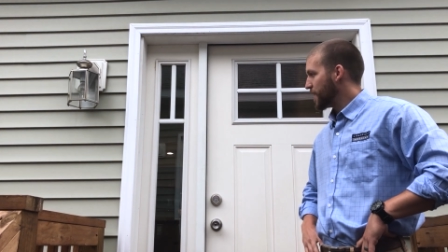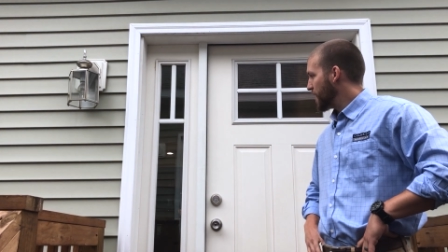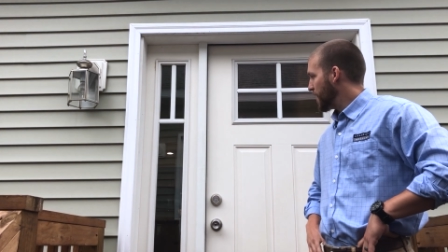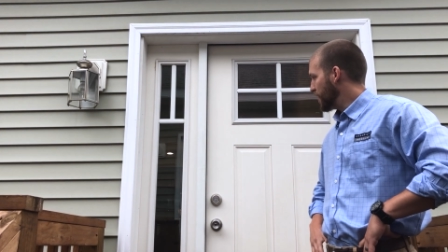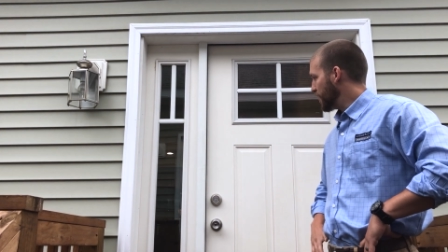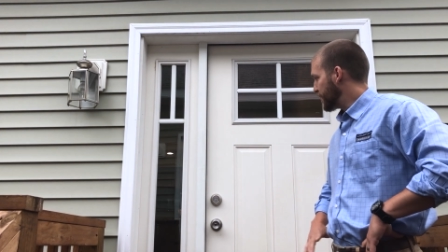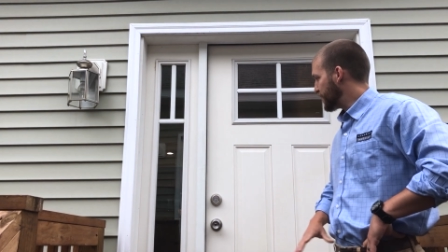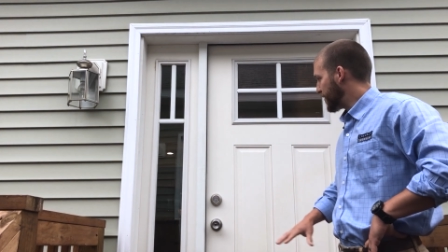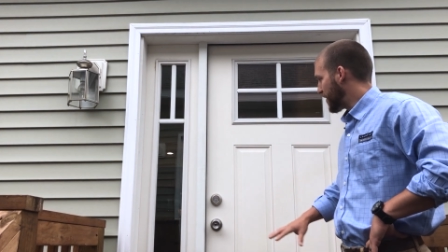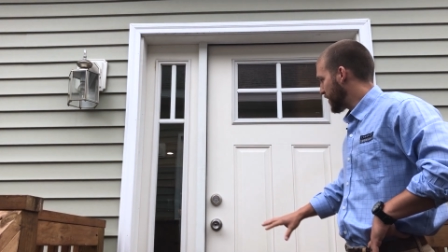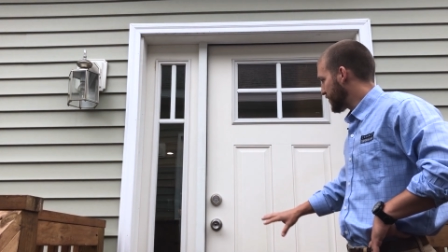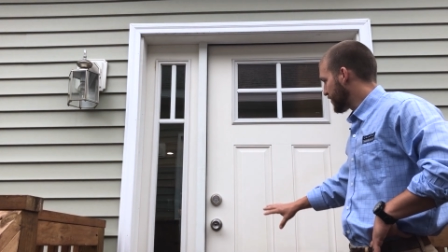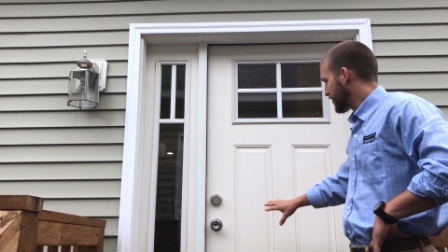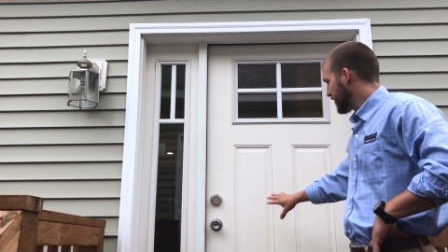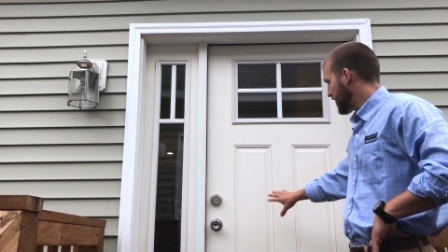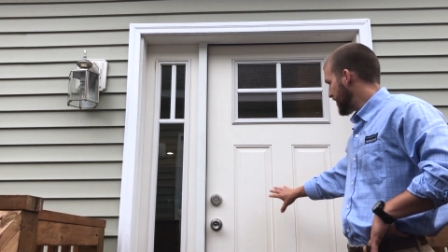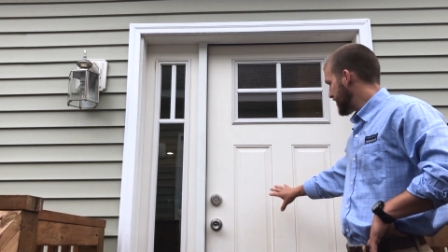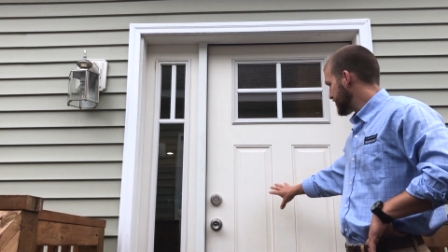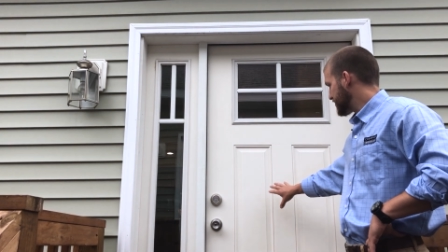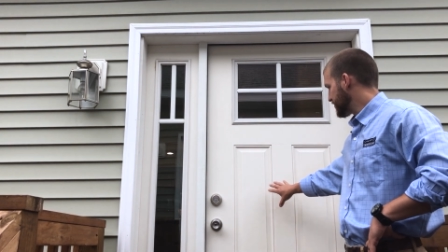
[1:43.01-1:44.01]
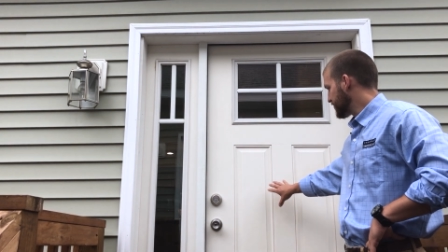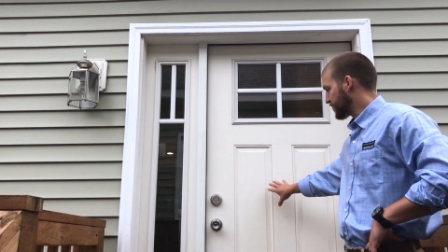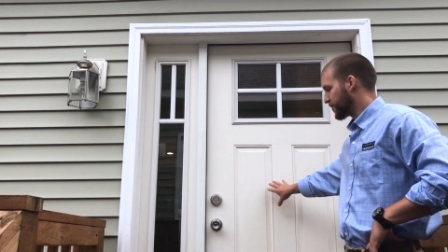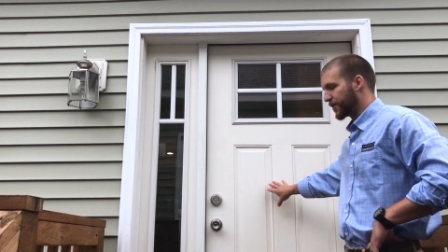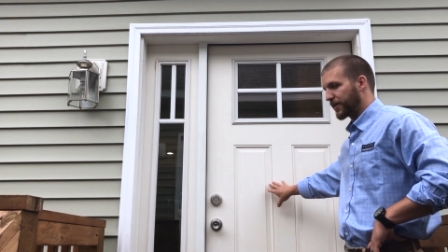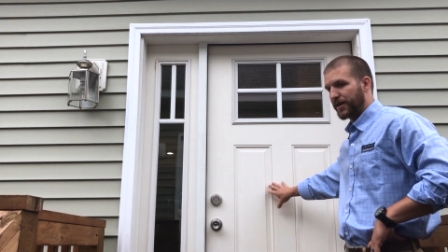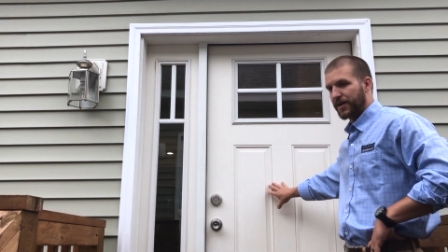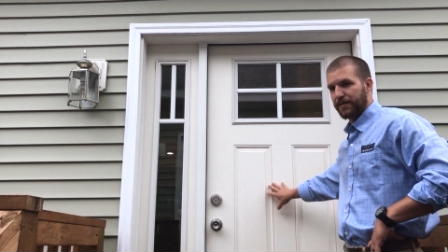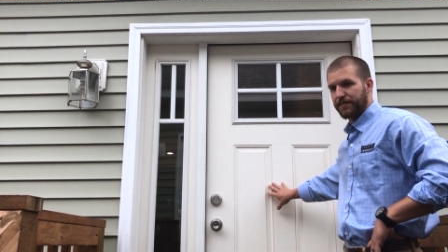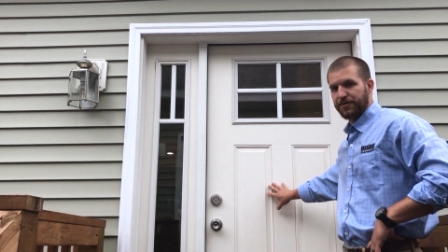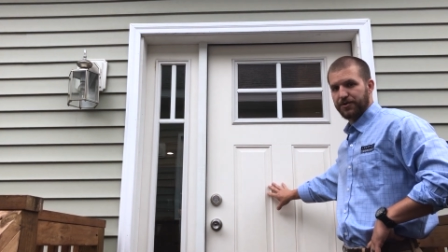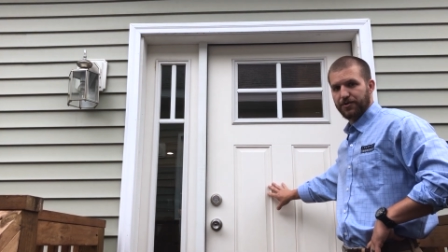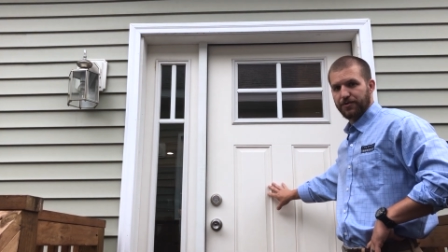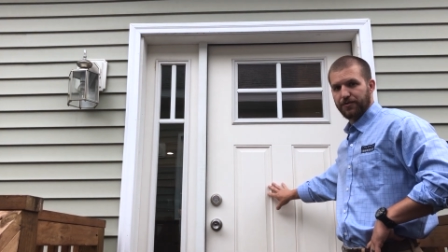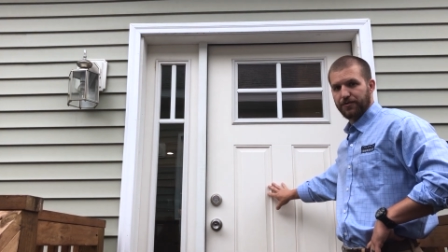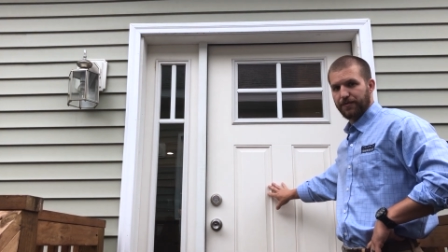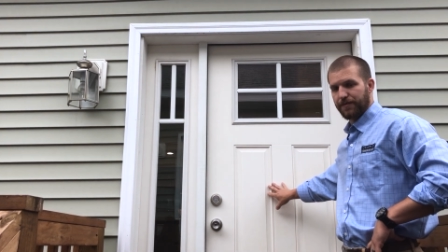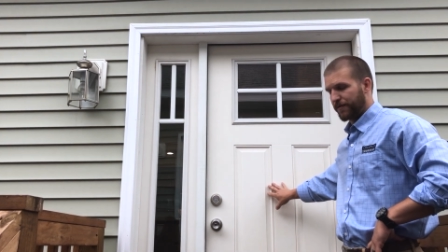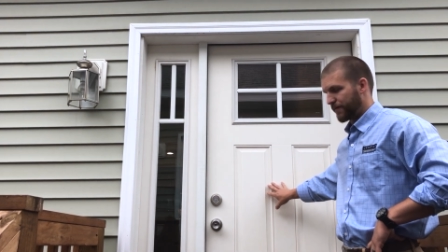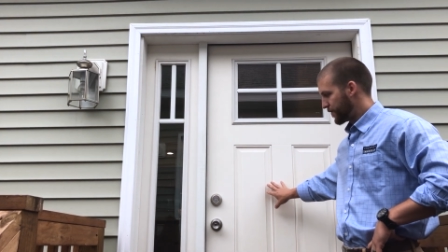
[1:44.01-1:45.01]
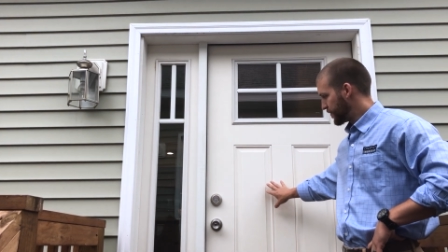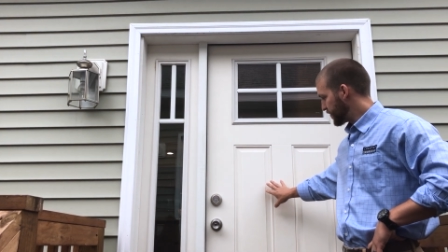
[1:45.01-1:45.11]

and the fiberglass door gives you